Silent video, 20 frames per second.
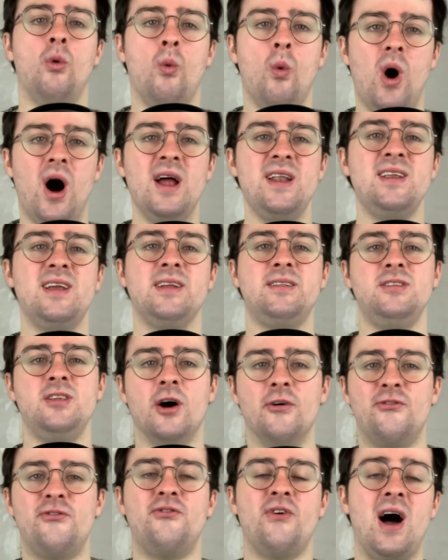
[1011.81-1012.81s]
one
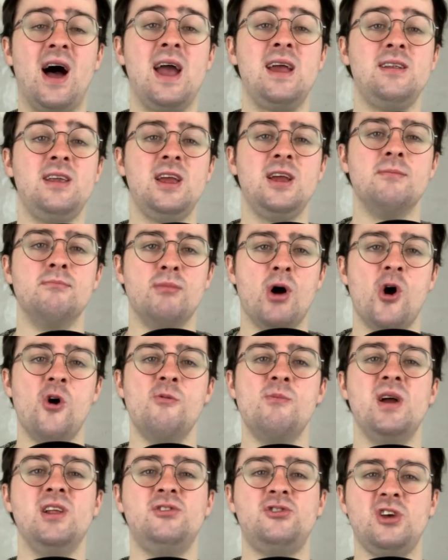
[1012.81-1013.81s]
defining
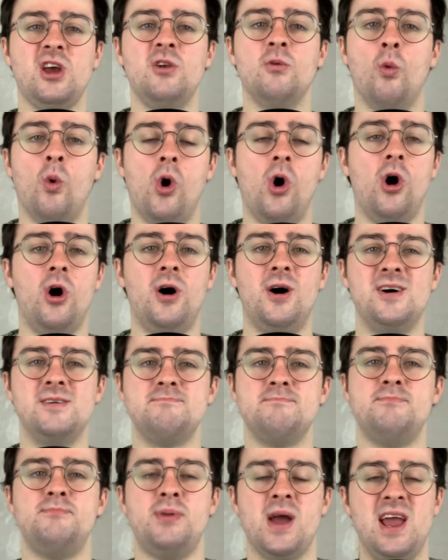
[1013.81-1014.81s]
moment in war,
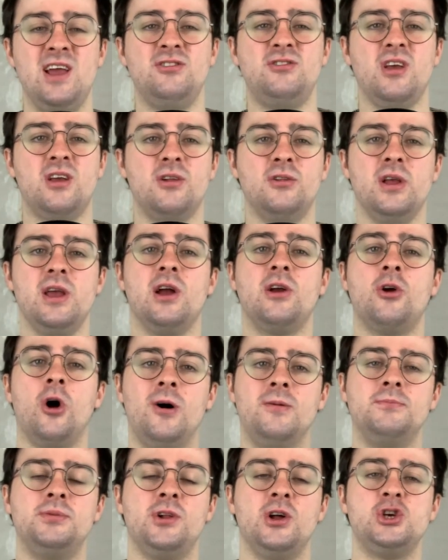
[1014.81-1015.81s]
basically
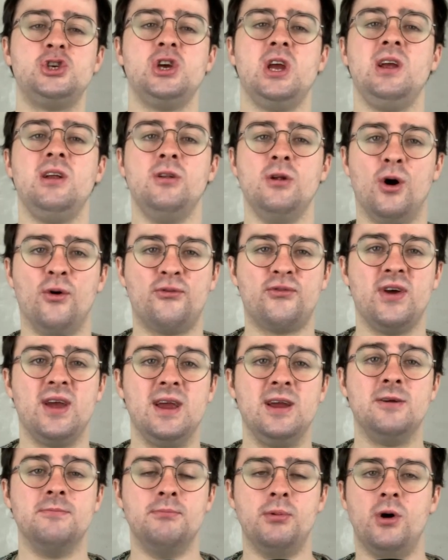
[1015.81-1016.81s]
accomplishing
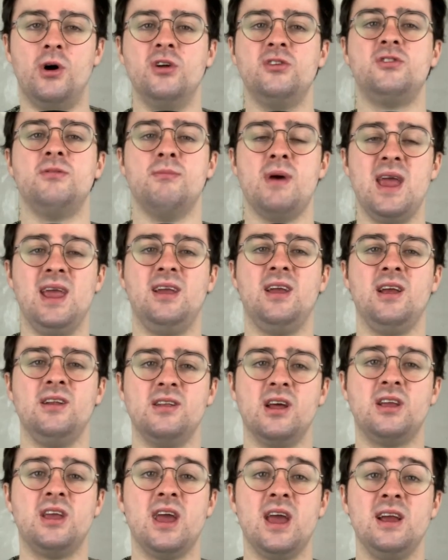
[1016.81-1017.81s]
nothing but making
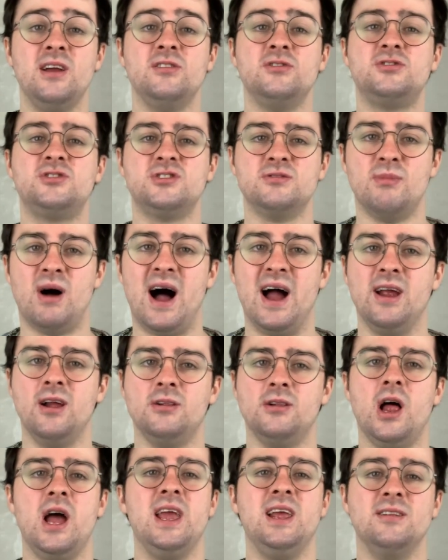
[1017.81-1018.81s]
the king
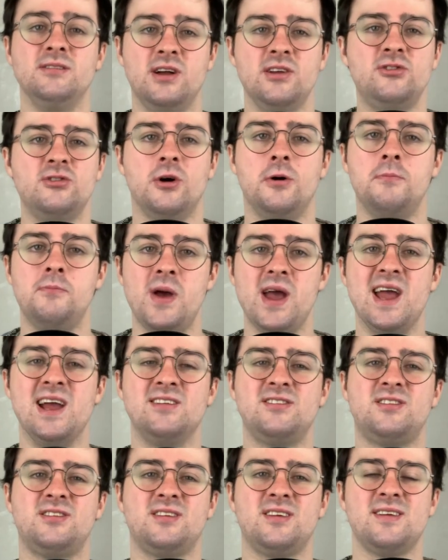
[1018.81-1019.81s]
smile a little
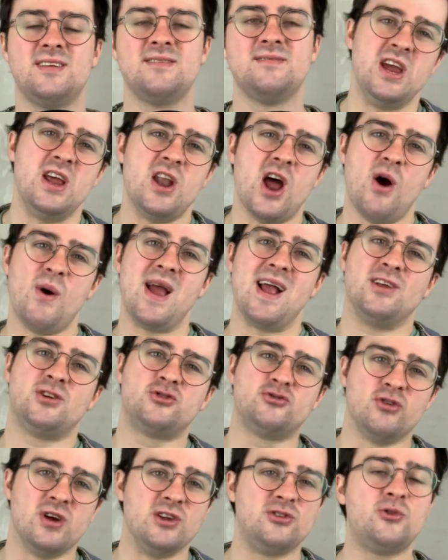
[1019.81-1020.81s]
bit. But you know,
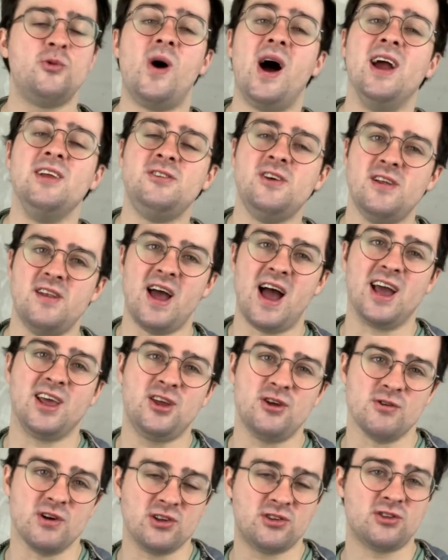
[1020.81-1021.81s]
history is quite
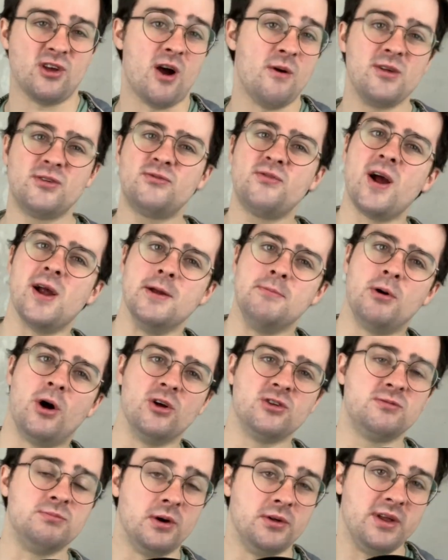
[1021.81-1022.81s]
inaccurate, so it's very
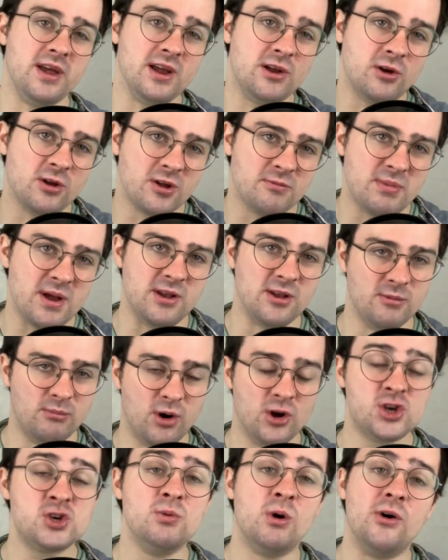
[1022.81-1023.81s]
possible that it could have been the
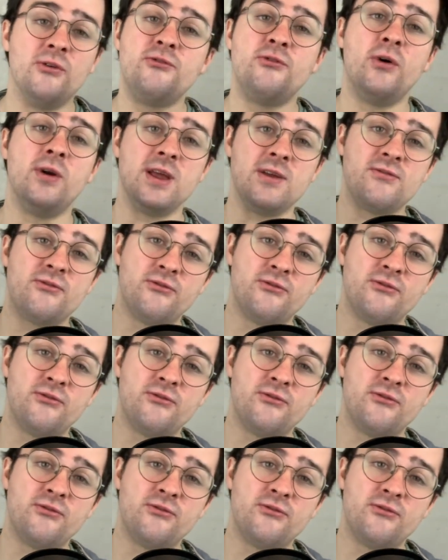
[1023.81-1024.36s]
much more funny